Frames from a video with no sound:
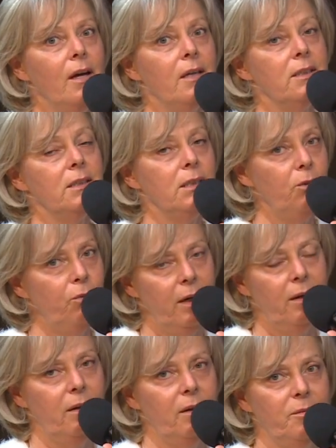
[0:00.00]

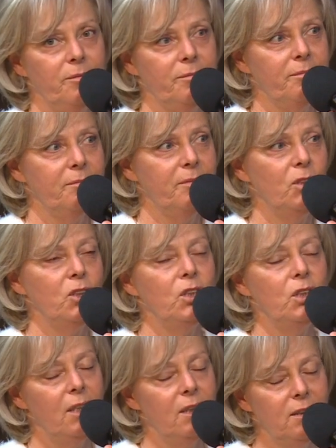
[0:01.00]
surrender.
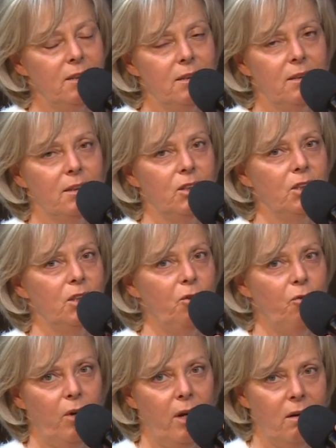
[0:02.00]
Just
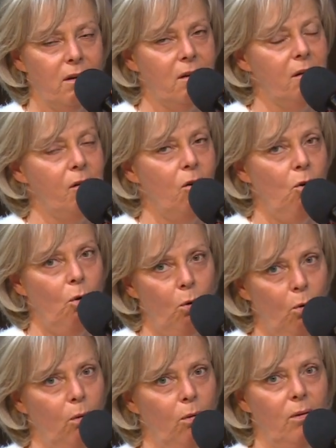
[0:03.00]
surrender
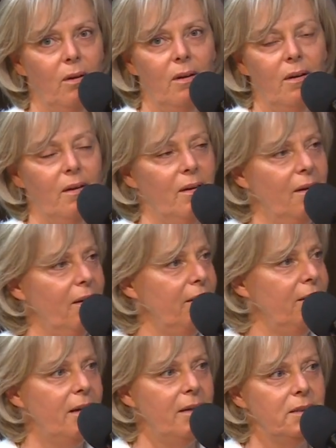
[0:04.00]
all.
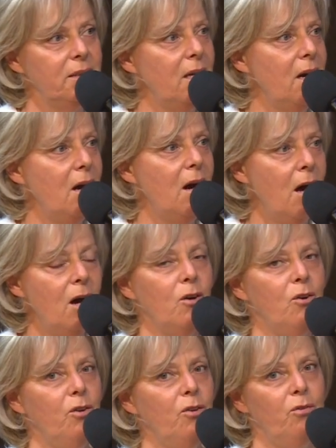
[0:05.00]
That is how I
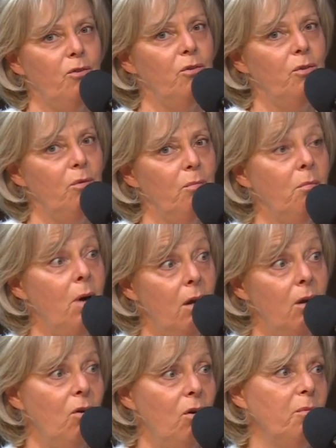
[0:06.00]
got through my
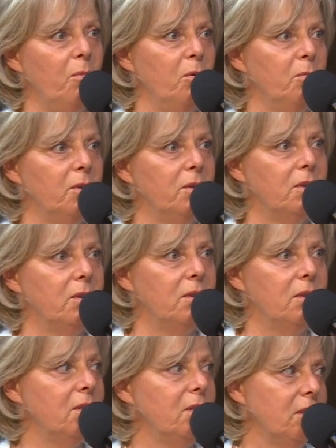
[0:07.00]
dark moments.
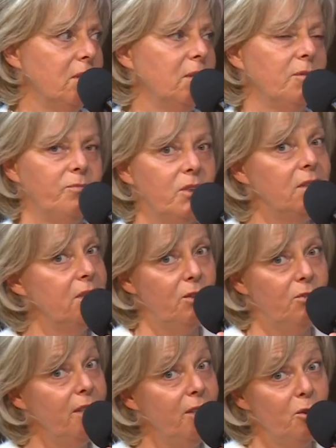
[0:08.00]
It's just
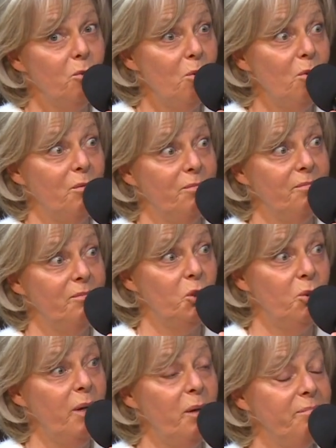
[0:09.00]
surrender all
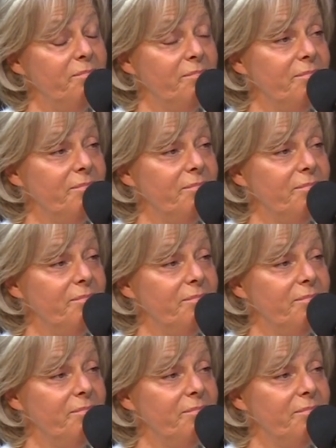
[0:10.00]
to Him.